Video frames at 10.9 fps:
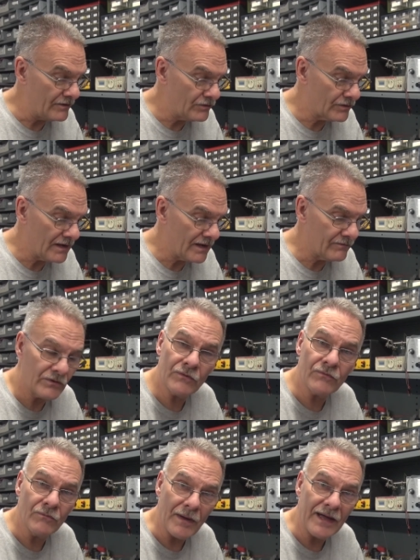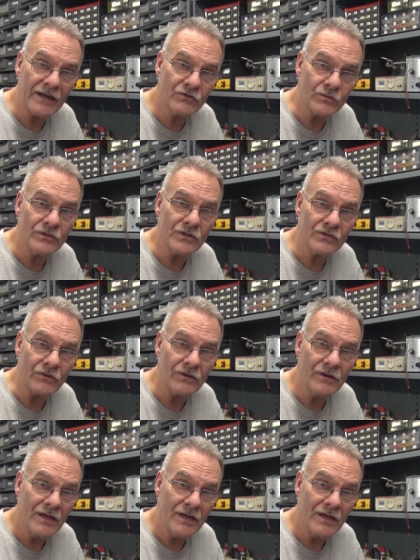and you're going to have a different bias resistor.